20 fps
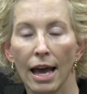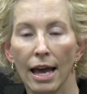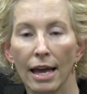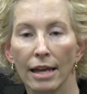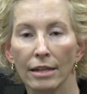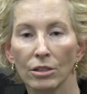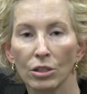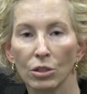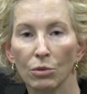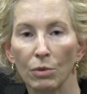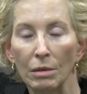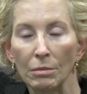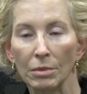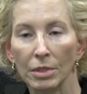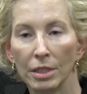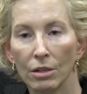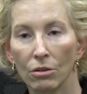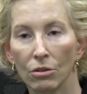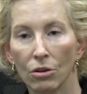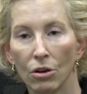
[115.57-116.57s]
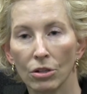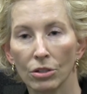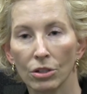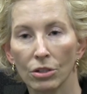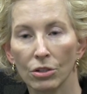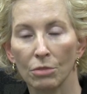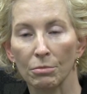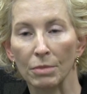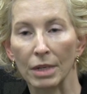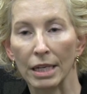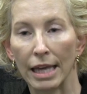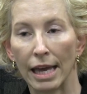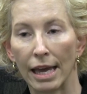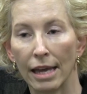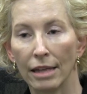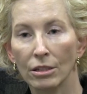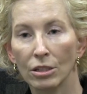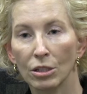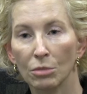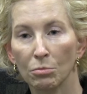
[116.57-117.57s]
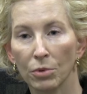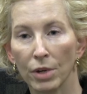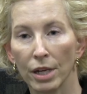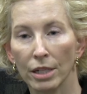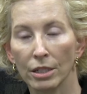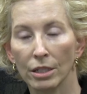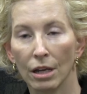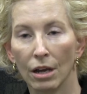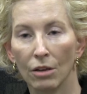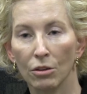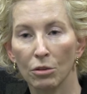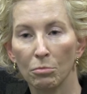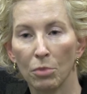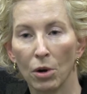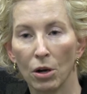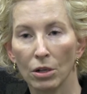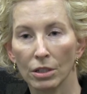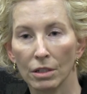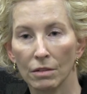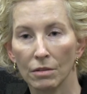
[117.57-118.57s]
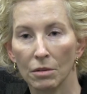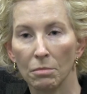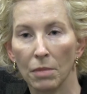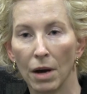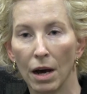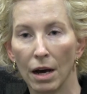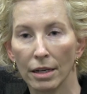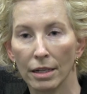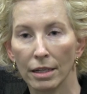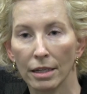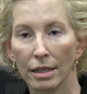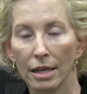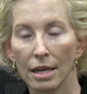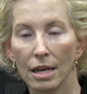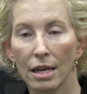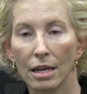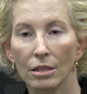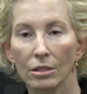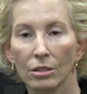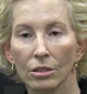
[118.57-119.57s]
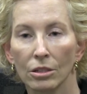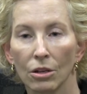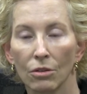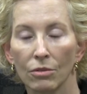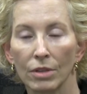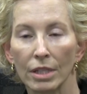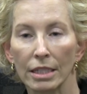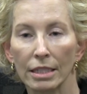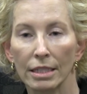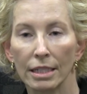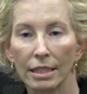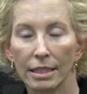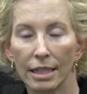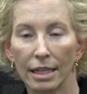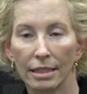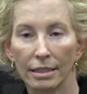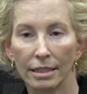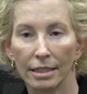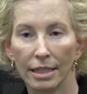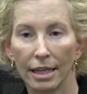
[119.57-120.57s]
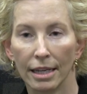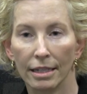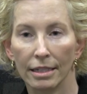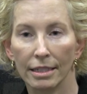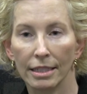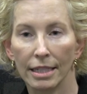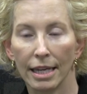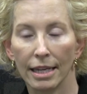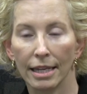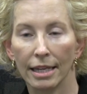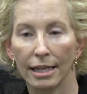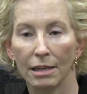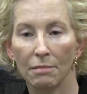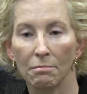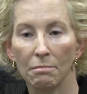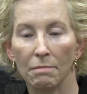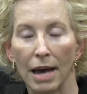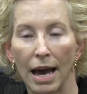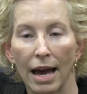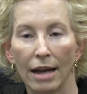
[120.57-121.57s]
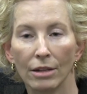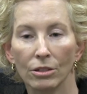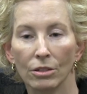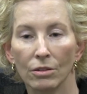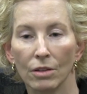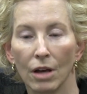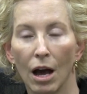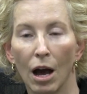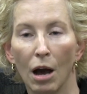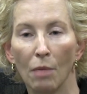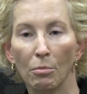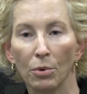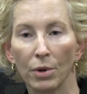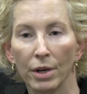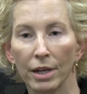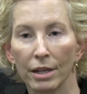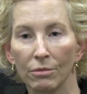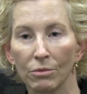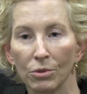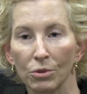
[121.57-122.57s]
and squamous cell carcinoma can spread to other parts of the body. So this necessitated taking him back to the operating